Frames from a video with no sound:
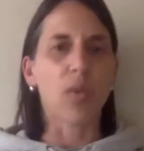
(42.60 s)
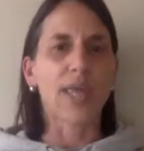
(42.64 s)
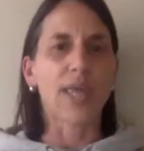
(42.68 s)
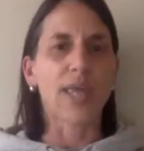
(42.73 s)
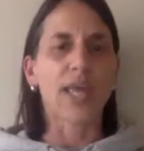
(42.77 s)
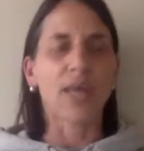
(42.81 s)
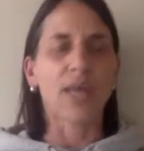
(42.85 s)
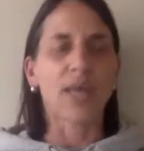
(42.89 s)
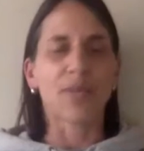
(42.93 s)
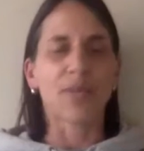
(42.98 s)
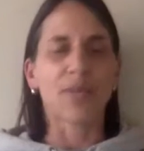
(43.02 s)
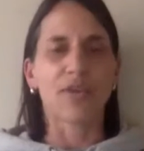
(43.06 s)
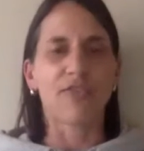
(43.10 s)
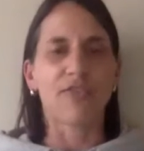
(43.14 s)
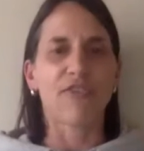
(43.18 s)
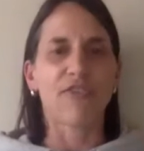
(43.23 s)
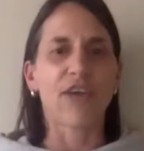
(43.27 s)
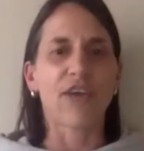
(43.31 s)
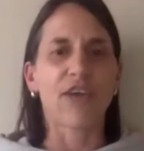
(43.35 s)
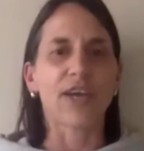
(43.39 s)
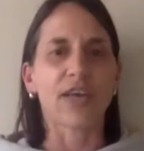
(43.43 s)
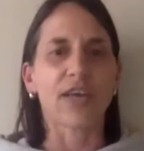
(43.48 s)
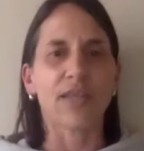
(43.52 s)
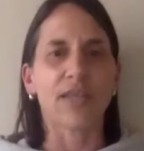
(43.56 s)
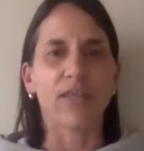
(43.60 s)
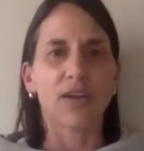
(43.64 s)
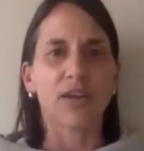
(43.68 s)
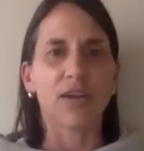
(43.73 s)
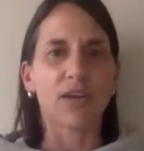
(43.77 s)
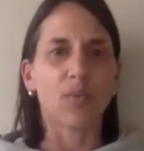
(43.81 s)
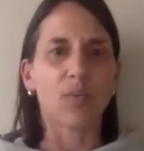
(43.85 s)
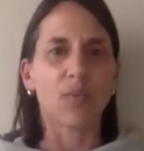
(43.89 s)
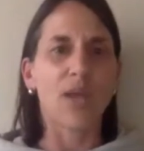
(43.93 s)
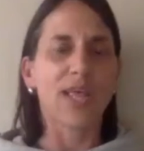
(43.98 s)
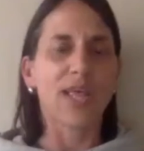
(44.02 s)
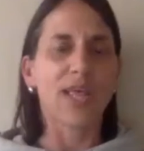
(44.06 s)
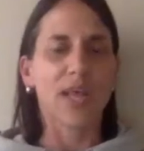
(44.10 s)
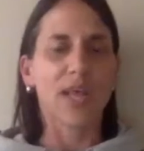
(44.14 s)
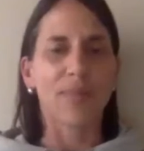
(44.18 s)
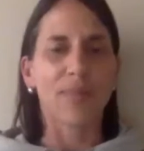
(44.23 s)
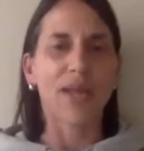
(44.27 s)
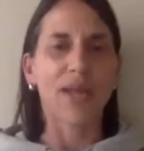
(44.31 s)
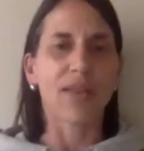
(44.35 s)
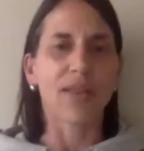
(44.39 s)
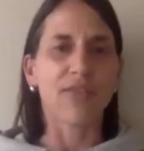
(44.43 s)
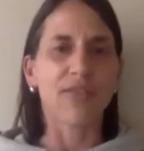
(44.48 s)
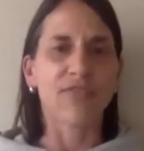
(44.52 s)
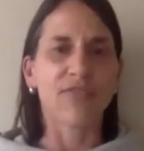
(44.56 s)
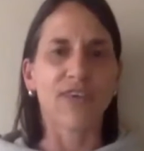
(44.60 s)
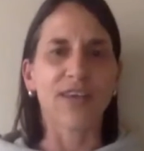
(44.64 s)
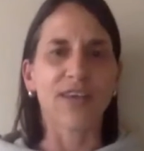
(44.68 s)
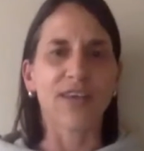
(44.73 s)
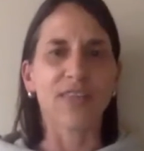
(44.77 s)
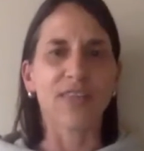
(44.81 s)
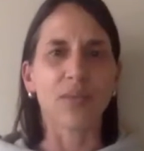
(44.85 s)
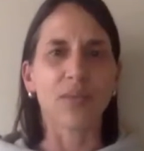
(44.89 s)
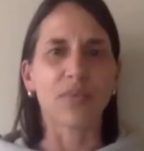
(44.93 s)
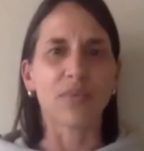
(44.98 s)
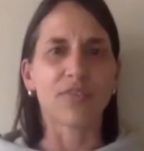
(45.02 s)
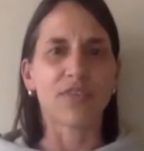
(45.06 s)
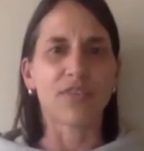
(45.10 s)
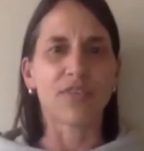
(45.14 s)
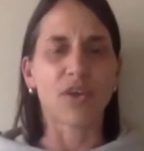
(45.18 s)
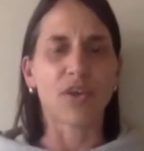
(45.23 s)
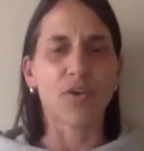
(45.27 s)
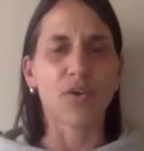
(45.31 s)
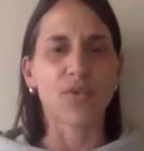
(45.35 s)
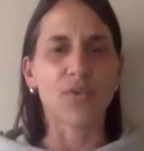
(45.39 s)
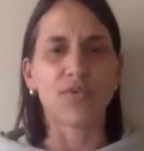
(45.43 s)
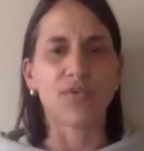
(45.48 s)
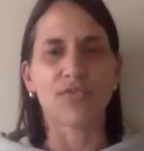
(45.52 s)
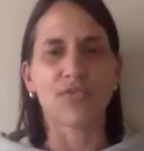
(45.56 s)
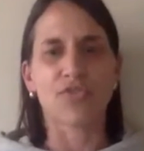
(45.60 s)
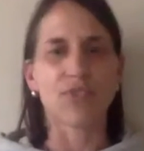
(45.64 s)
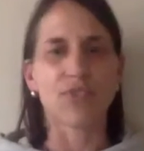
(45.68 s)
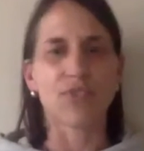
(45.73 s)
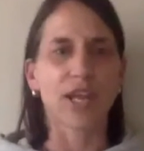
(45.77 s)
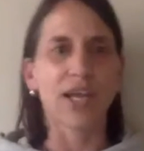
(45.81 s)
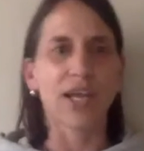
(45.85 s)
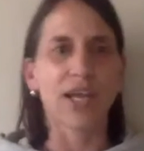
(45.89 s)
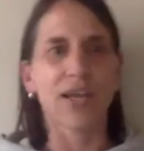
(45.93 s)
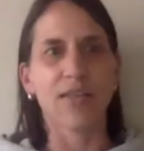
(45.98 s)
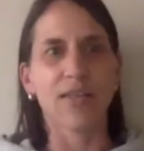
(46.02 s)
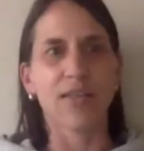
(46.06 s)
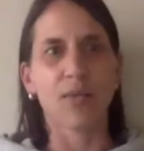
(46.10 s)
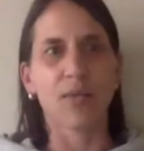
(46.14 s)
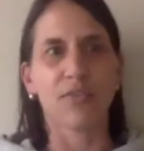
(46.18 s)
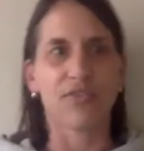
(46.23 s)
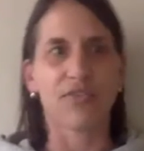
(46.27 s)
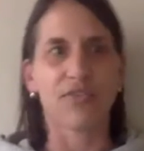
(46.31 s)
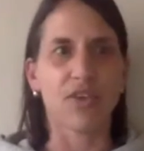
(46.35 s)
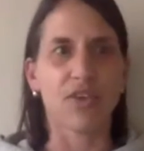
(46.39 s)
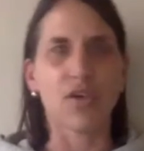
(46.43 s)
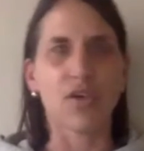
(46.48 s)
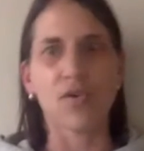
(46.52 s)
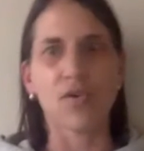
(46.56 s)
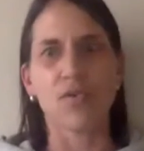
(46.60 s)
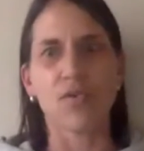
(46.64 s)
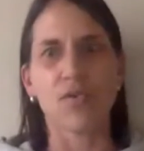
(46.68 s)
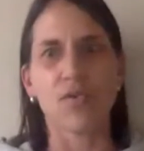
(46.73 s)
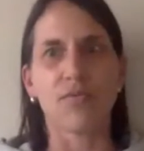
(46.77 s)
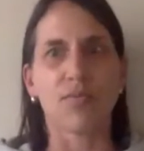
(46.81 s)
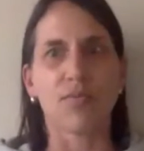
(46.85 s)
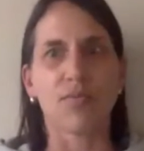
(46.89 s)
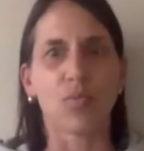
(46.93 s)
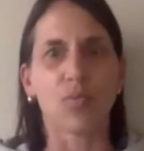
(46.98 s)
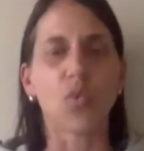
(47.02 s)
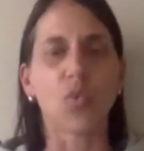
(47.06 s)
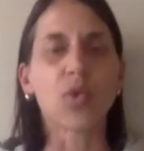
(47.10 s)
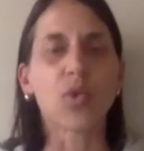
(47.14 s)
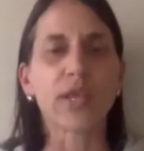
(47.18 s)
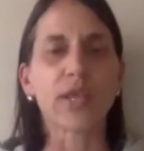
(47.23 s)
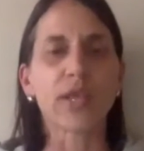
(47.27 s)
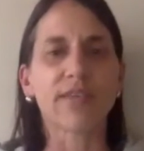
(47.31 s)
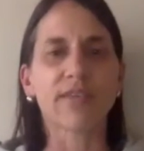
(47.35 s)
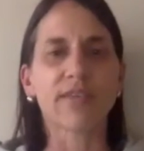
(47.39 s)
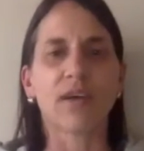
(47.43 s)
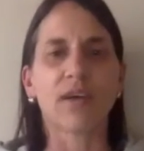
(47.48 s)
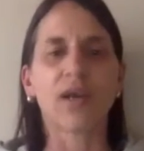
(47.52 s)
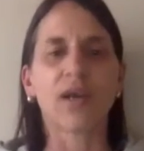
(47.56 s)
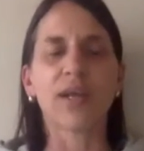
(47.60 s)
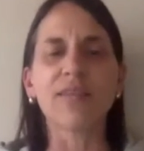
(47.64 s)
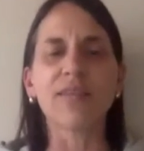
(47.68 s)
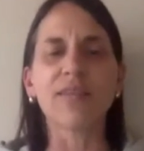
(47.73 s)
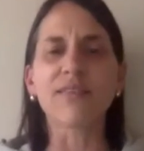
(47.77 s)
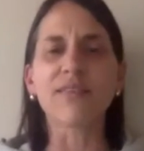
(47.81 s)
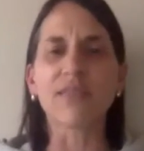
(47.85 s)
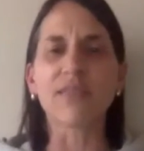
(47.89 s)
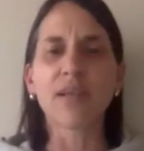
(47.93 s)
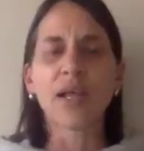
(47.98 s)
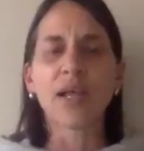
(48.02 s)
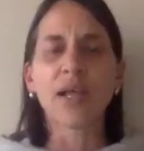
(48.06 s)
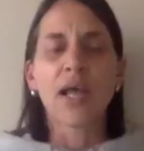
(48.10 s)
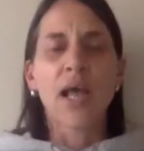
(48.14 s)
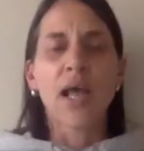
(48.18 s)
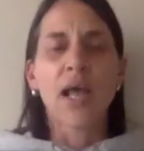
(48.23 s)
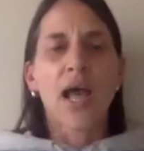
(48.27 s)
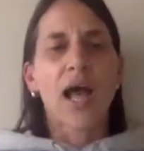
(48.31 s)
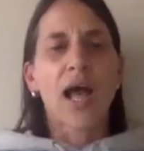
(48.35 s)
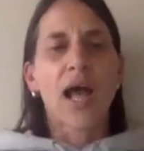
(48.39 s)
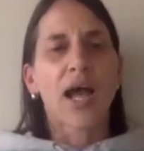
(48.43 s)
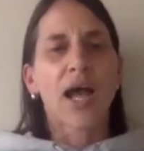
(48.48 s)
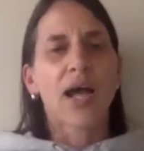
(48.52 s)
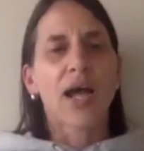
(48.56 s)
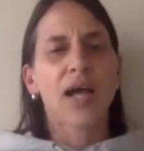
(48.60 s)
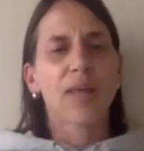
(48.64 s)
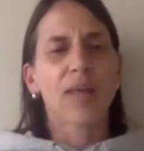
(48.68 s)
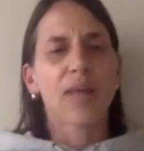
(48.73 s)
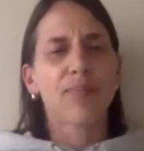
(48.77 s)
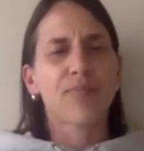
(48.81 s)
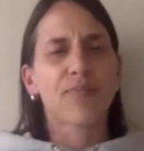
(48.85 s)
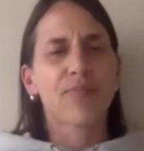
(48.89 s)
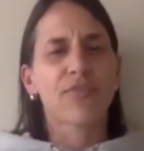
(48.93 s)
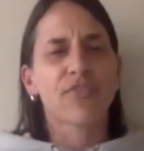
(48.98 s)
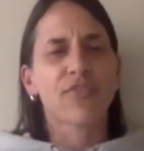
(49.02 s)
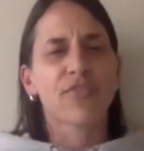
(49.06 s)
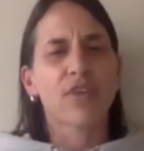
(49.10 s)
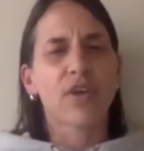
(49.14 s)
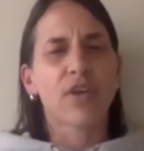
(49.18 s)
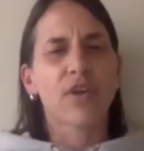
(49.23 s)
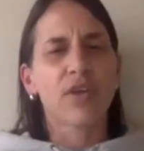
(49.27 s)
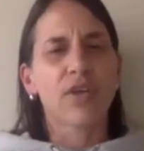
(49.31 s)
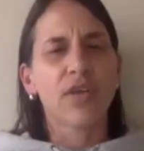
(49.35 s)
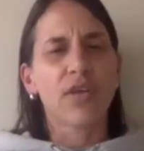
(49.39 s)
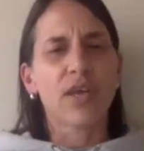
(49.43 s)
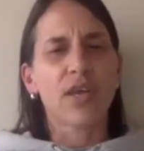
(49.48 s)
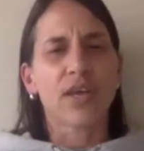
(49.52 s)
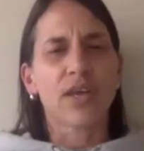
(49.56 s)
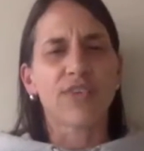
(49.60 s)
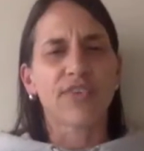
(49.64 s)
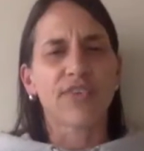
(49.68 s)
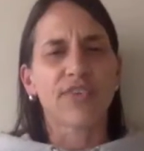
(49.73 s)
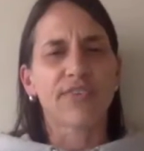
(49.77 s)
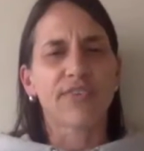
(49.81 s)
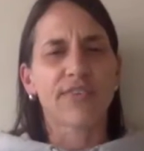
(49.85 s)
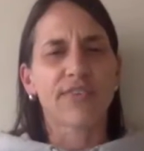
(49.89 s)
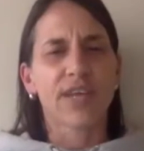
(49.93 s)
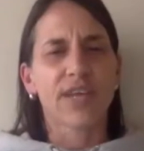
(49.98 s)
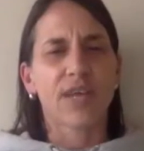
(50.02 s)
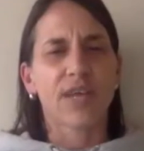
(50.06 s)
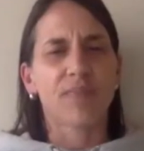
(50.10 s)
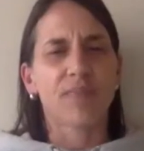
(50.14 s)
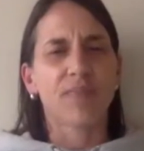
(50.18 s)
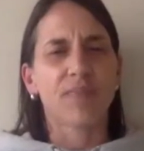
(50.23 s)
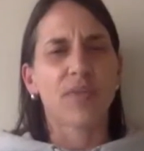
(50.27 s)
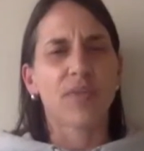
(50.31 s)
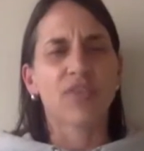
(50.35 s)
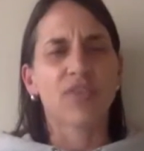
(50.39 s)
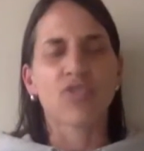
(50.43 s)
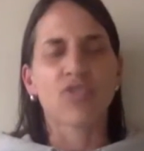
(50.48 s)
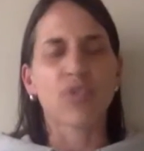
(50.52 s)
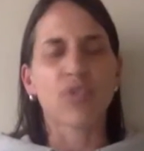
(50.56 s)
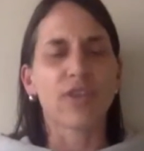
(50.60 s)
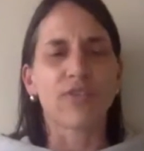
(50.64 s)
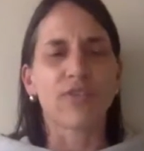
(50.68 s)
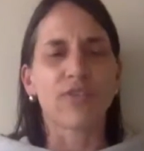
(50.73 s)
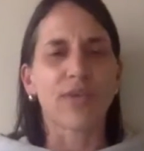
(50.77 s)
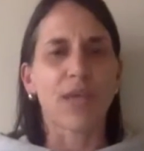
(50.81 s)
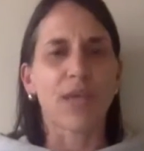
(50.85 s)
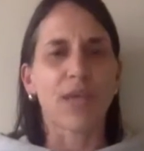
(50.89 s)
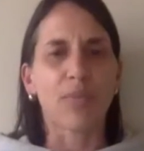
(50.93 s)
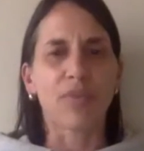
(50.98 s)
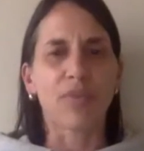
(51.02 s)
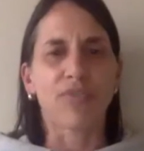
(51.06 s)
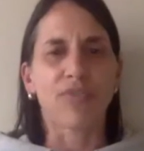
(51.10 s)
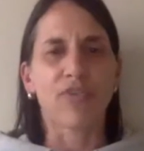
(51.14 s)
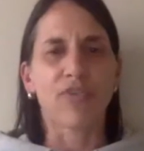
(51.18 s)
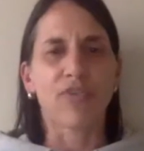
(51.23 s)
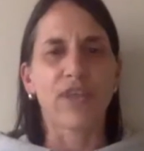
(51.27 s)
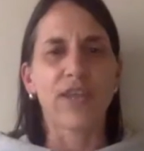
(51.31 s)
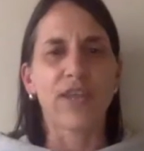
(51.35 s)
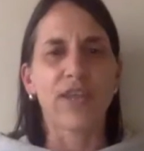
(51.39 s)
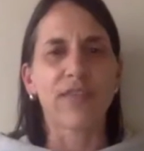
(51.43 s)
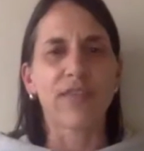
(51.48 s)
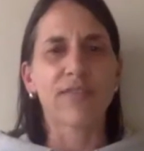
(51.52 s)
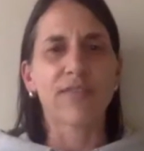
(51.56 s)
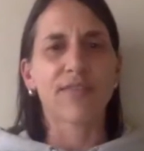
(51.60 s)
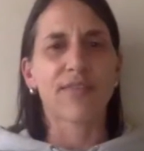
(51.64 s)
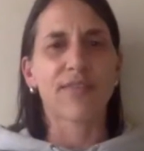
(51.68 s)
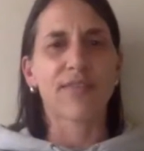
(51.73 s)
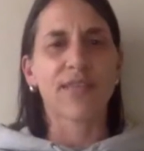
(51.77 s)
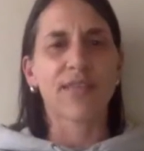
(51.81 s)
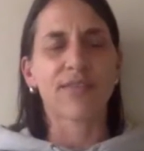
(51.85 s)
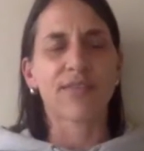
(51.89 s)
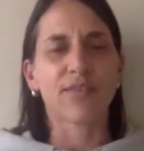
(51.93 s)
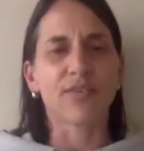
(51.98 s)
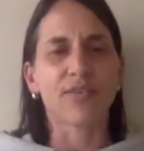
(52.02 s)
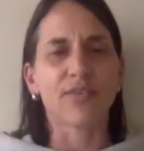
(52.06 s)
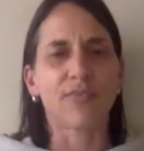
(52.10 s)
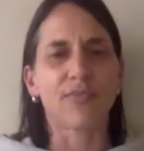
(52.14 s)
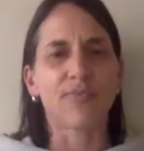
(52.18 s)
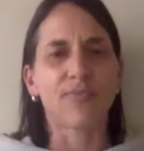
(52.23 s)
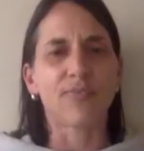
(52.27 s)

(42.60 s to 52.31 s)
up in a funk and then I'd wake up out of the funk. There was no trigger. There was no warning signs. In talking to a couple of friends, they sort of